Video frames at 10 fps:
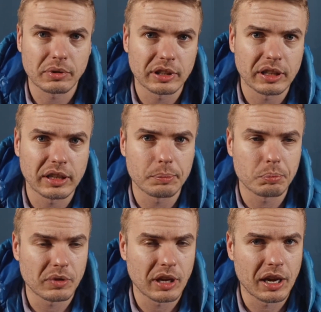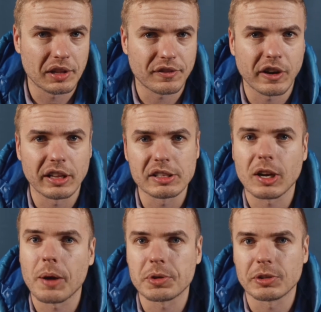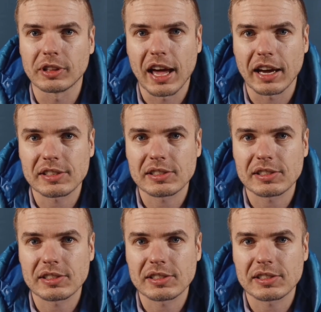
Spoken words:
lit it, and it's finally time to relax.